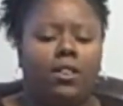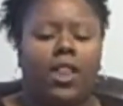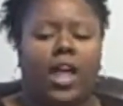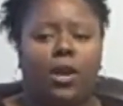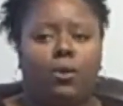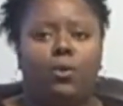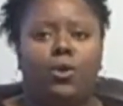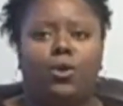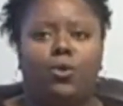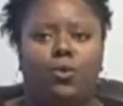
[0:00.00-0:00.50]

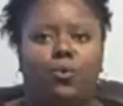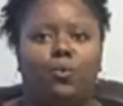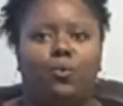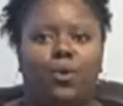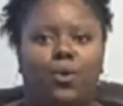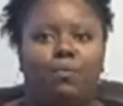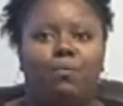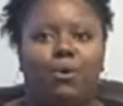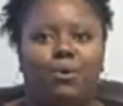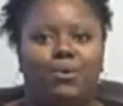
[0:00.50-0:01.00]
like we do
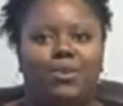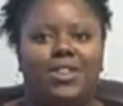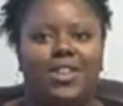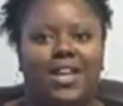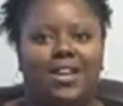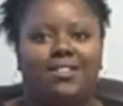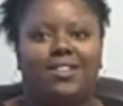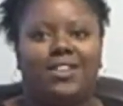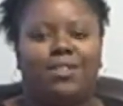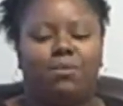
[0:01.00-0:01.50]
with most
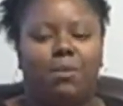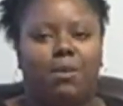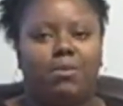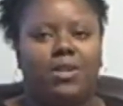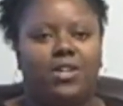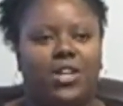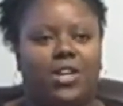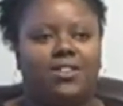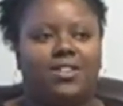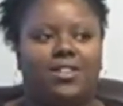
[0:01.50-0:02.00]
things at the
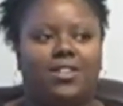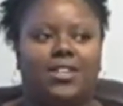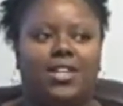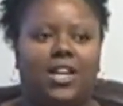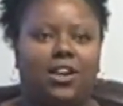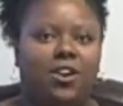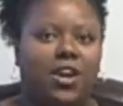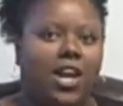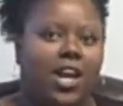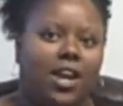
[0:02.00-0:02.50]
Public Justice
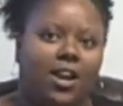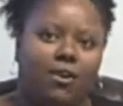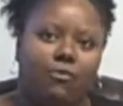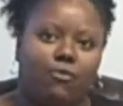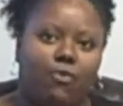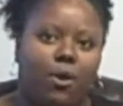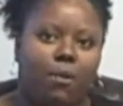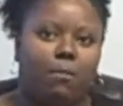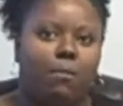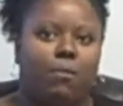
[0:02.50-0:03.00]
Center, hit it
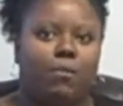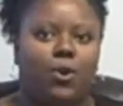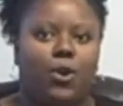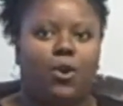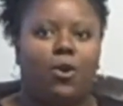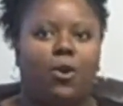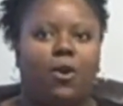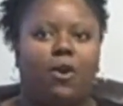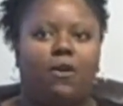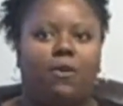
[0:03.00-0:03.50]
from,
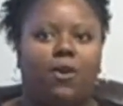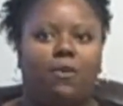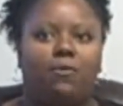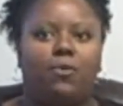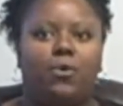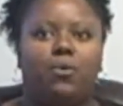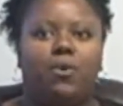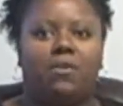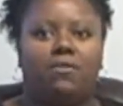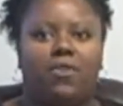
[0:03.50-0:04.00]
a
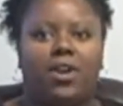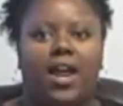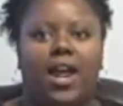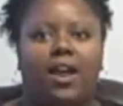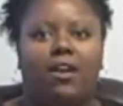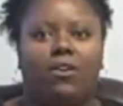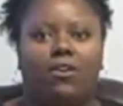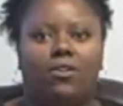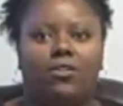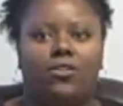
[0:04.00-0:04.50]
few different
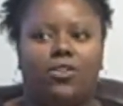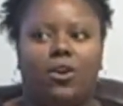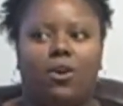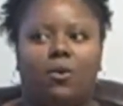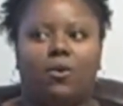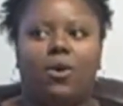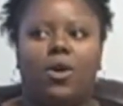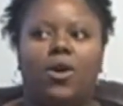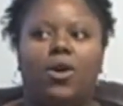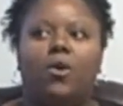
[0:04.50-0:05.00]
angles.
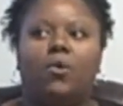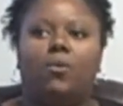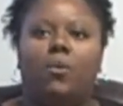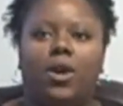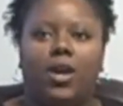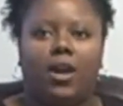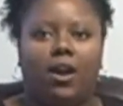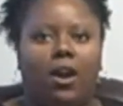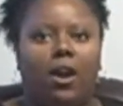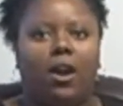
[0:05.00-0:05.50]
So
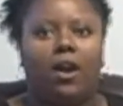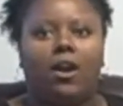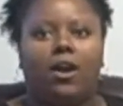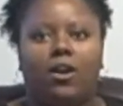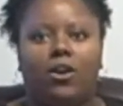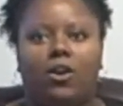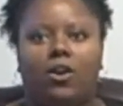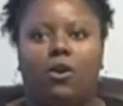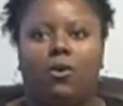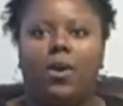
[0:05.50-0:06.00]
we
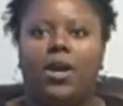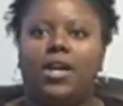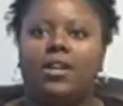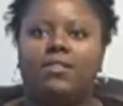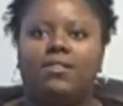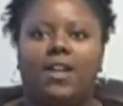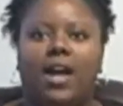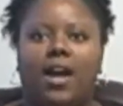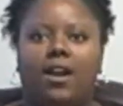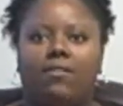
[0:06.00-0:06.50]
are,
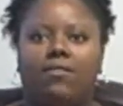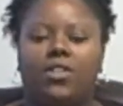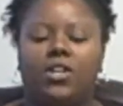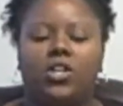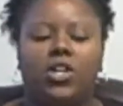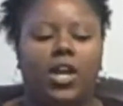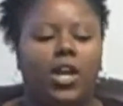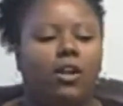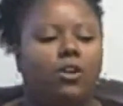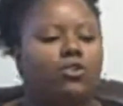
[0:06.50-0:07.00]
inside of the
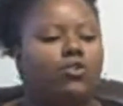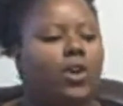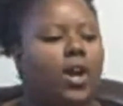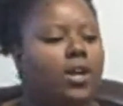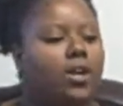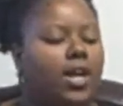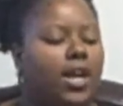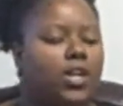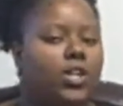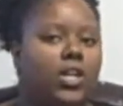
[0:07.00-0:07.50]
jail
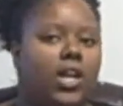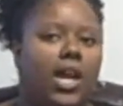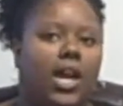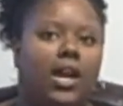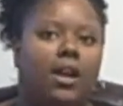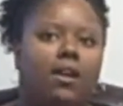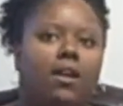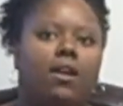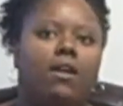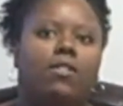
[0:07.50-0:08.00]
trying to
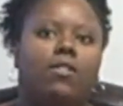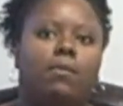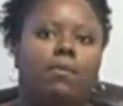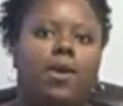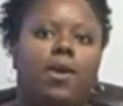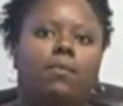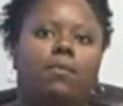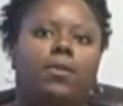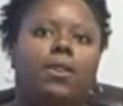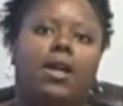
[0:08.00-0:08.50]
educate the
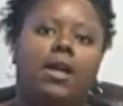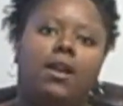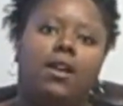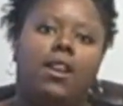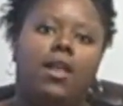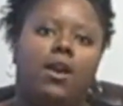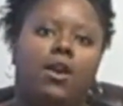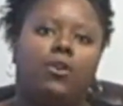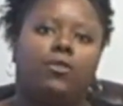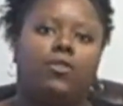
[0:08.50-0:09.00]
people
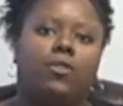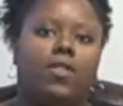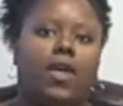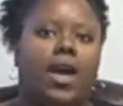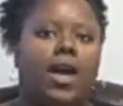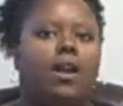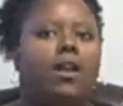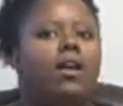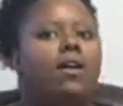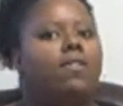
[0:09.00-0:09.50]
in there so
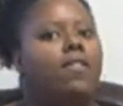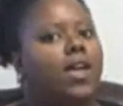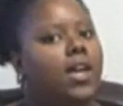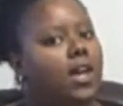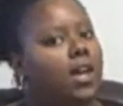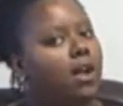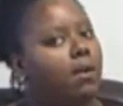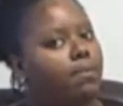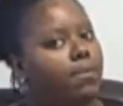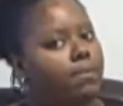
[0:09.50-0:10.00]
that they
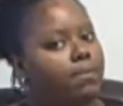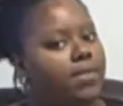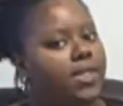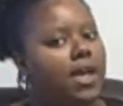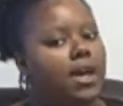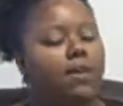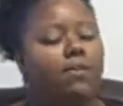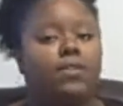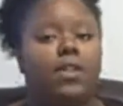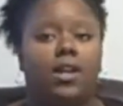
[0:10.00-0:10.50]
can help
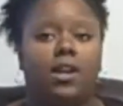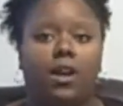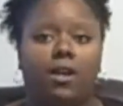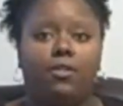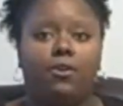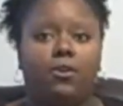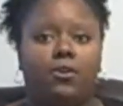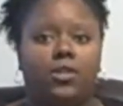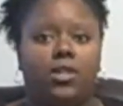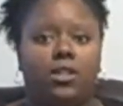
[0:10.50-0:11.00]
themselves and
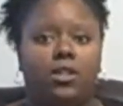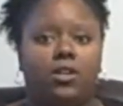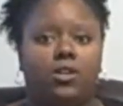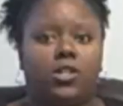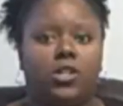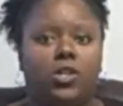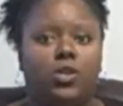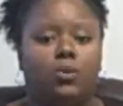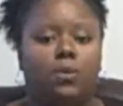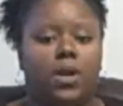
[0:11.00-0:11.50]
others in their
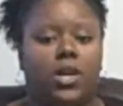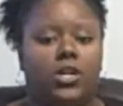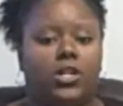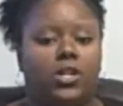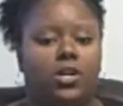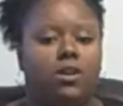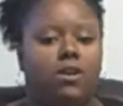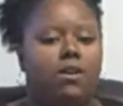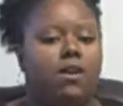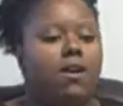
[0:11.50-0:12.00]

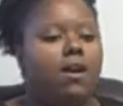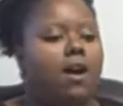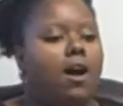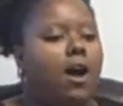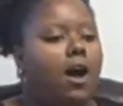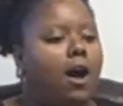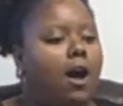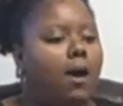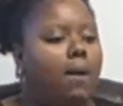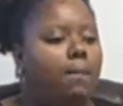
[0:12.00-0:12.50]
situation.
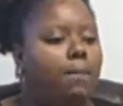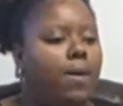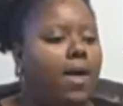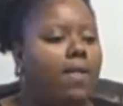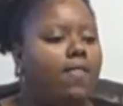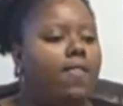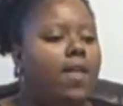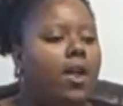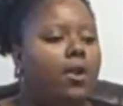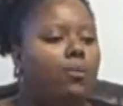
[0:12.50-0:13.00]

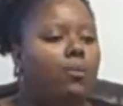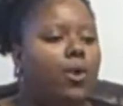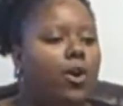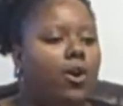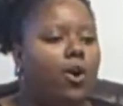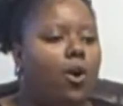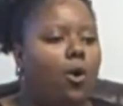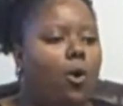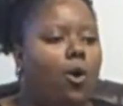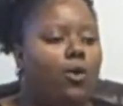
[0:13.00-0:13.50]
And then
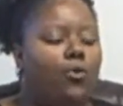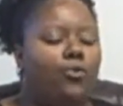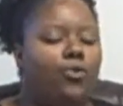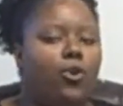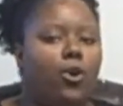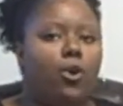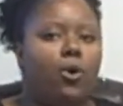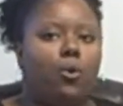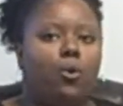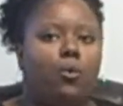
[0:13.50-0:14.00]
we're
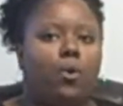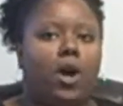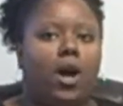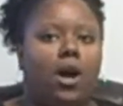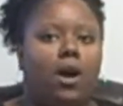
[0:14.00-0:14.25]
also,